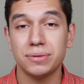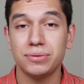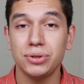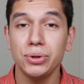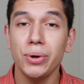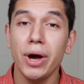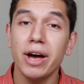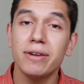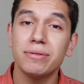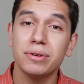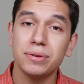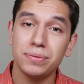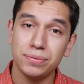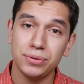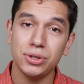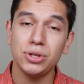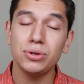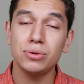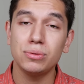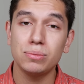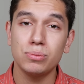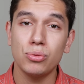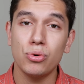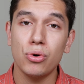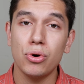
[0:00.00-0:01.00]
If you have a
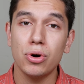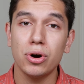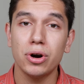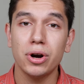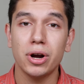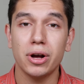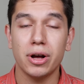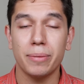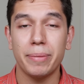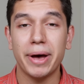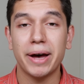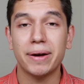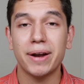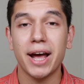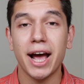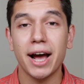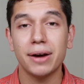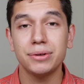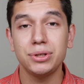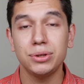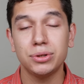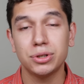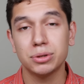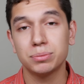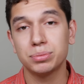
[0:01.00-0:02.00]
few more about
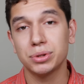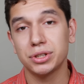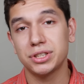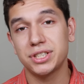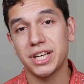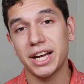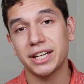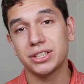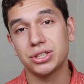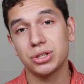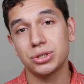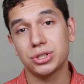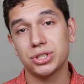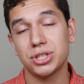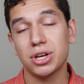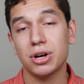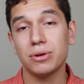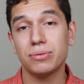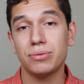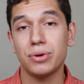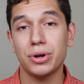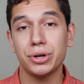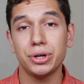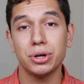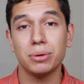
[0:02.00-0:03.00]
how you can protect
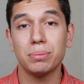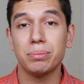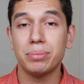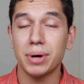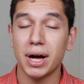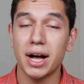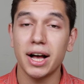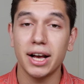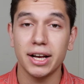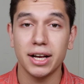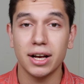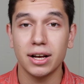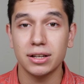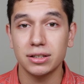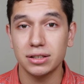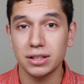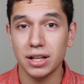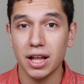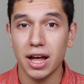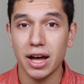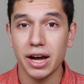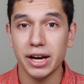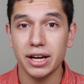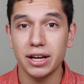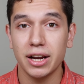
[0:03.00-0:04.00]
yourself while you're buying
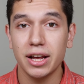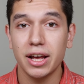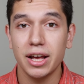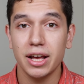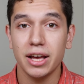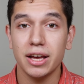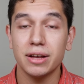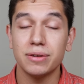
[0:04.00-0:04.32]
online